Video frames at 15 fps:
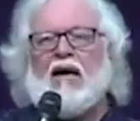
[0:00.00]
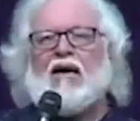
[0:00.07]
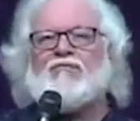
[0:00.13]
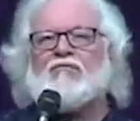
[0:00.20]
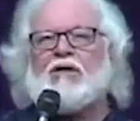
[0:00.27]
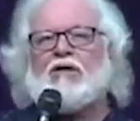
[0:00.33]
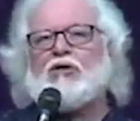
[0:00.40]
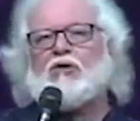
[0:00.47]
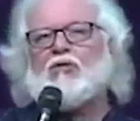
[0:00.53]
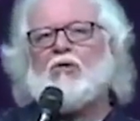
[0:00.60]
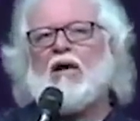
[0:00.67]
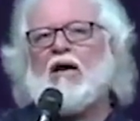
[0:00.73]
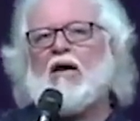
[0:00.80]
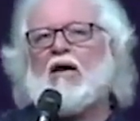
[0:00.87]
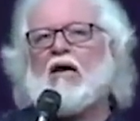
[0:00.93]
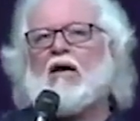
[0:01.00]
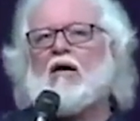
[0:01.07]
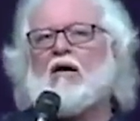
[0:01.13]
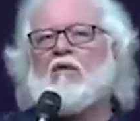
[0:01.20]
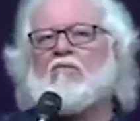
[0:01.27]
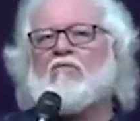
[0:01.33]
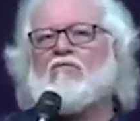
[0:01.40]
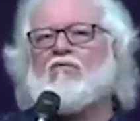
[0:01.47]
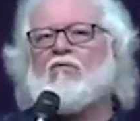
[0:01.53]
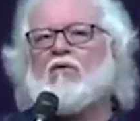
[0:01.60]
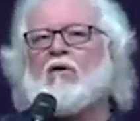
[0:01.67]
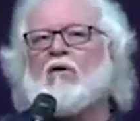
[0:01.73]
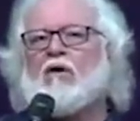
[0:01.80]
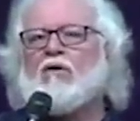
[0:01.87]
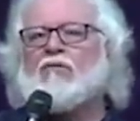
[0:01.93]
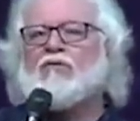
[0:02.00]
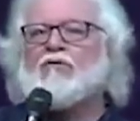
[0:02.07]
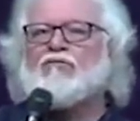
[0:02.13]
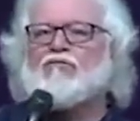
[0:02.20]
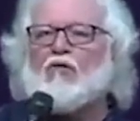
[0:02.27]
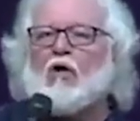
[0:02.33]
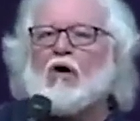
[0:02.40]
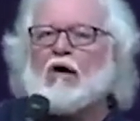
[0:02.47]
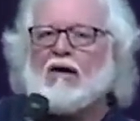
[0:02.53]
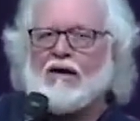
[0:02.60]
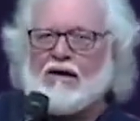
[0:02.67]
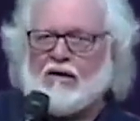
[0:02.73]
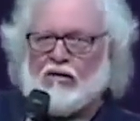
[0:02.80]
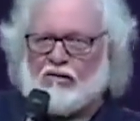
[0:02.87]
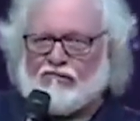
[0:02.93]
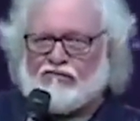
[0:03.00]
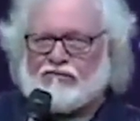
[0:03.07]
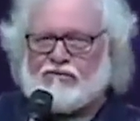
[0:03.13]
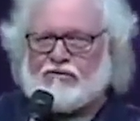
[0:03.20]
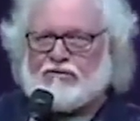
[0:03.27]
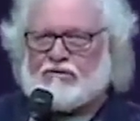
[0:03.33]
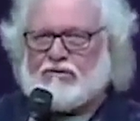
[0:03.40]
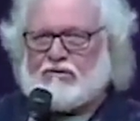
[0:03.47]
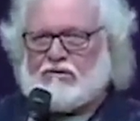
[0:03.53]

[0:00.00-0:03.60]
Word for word: And then you have the far left.